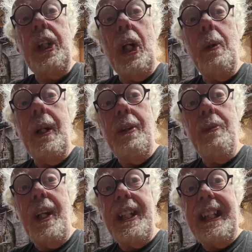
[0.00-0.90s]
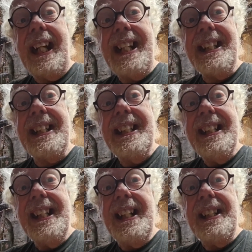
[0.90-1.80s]
go at running it
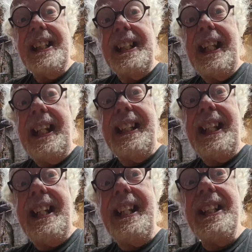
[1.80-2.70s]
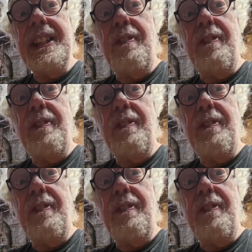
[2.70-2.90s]
and see it in its